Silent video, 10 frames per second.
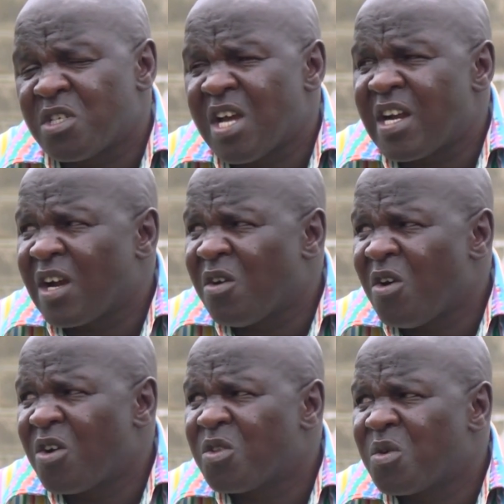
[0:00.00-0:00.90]

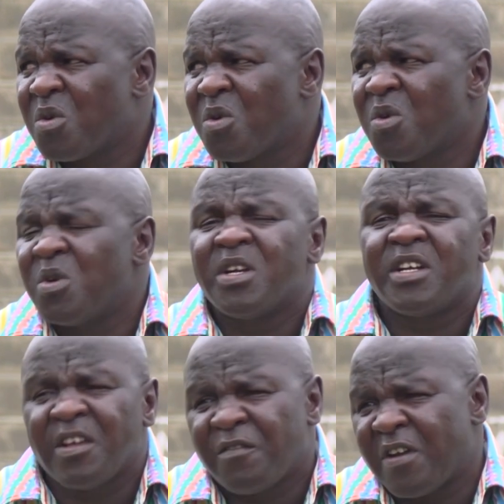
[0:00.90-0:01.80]
undergone through
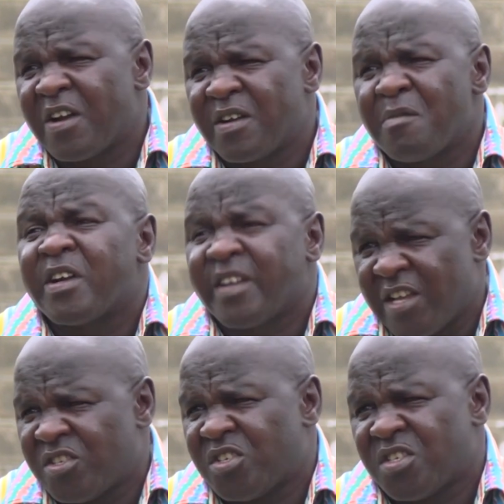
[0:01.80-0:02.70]
different
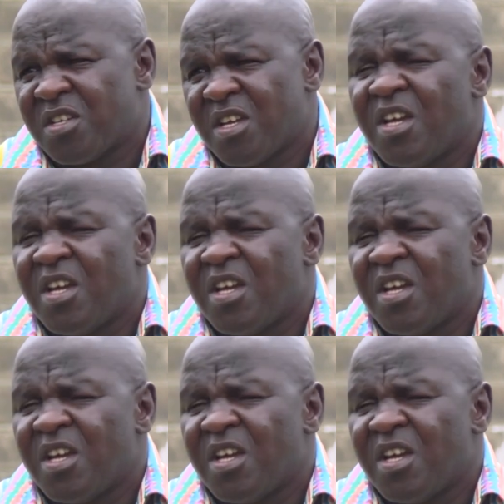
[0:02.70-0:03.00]
tests,